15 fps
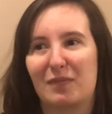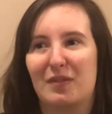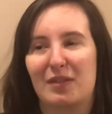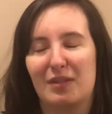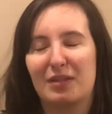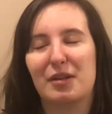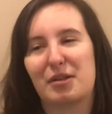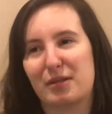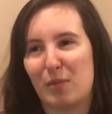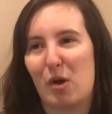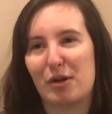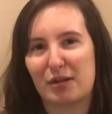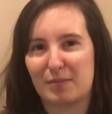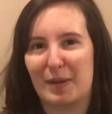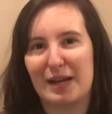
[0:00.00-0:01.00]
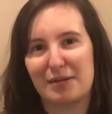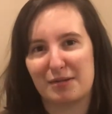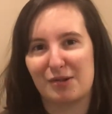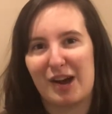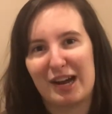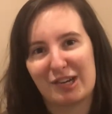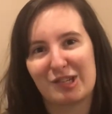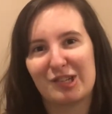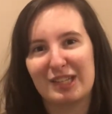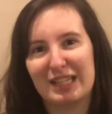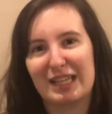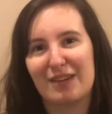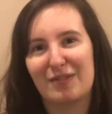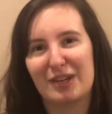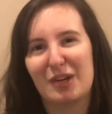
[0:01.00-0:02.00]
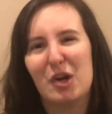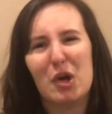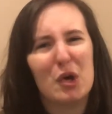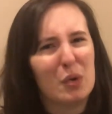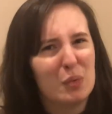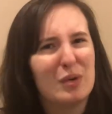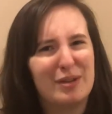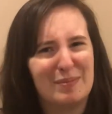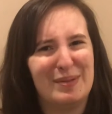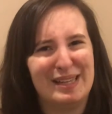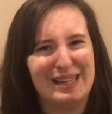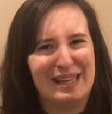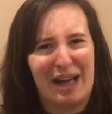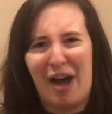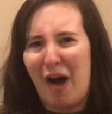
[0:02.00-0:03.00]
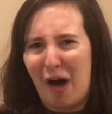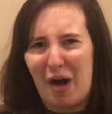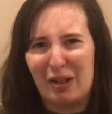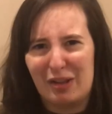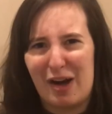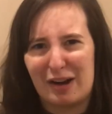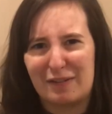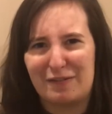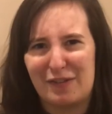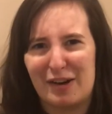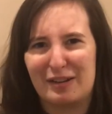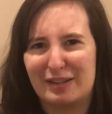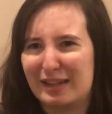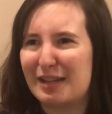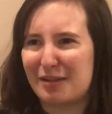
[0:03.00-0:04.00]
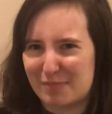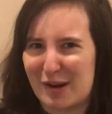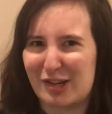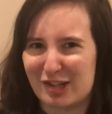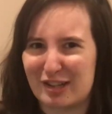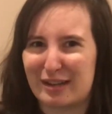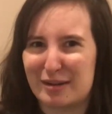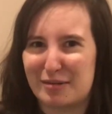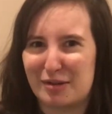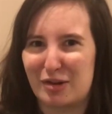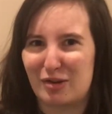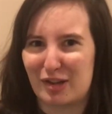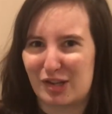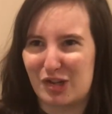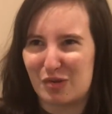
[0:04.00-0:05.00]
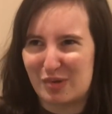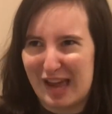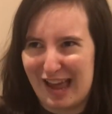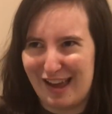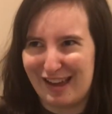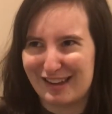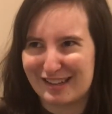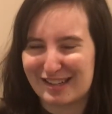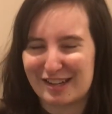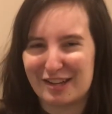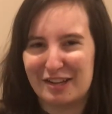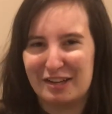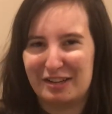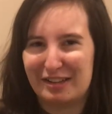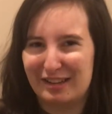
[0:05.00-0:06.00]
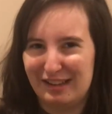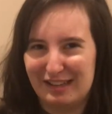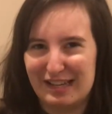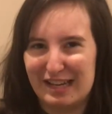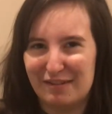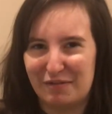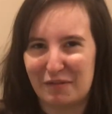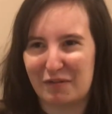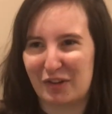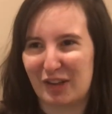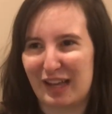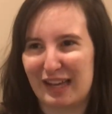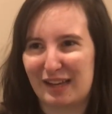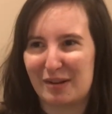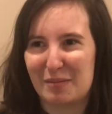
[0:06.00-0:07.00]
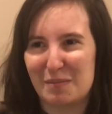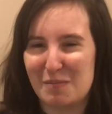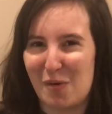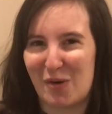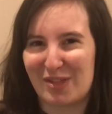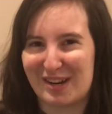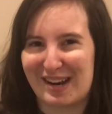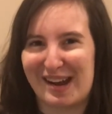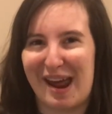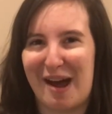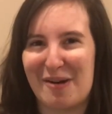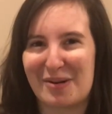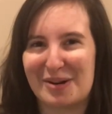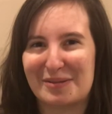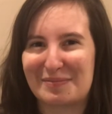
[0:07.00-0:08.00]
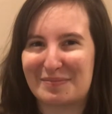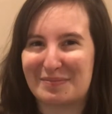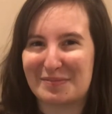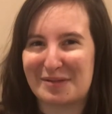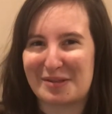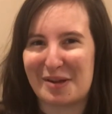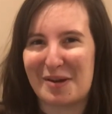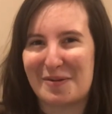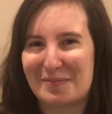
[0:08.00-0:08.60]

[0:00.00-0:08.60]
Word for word: the small space you're actually given would be a lot of fun, especially considering that you can't leave for like more than an hour. So